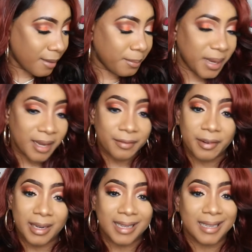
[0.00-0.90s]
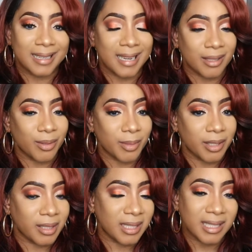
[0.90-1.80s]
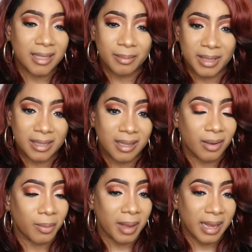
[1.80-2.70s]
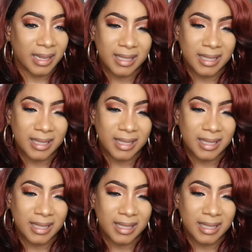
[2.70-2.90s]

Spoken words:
Beginner friendly, not so much. It's a little bit snug on my head,